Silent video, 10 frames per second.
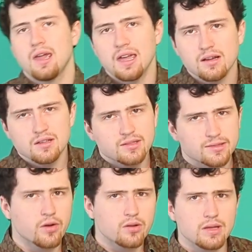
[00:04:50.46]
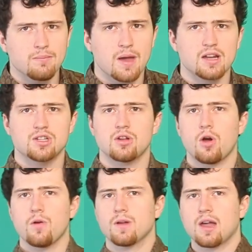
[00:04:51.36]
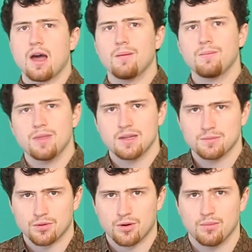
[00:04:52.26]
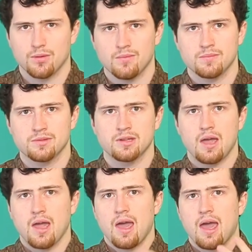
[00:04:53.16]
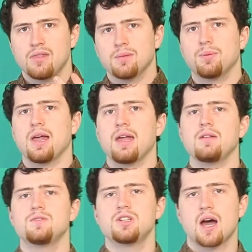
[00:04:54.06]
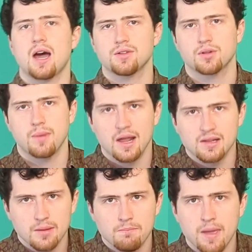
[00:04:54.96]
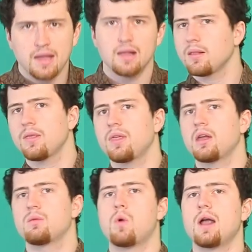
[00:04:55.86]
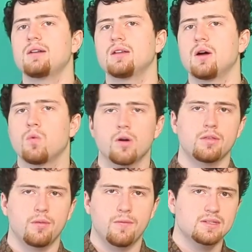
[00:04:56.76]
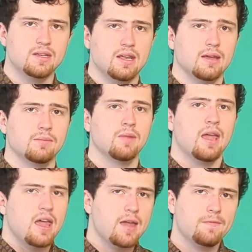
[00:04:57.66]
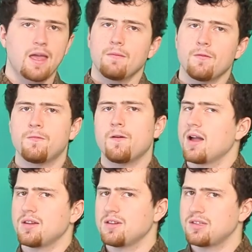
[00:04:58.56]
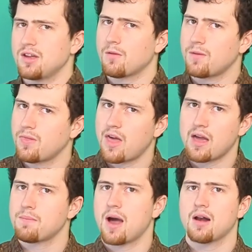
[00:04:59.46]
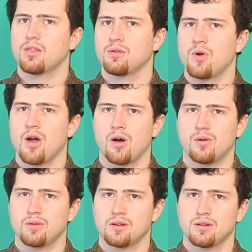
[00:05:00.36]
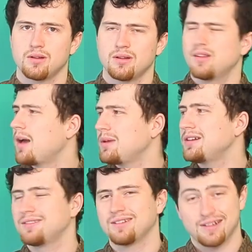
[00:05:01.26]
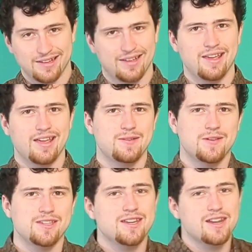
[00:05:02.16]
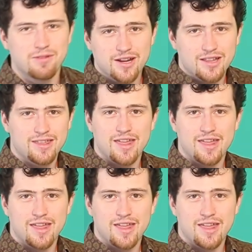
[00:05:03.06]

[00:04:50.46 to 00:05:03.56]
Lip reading: it has slowly managed to overcome these problems. and the Plain of Jars remains a megalithic wonder worth visiting if you ever find yourself in that part of the world. I mean, is visiting really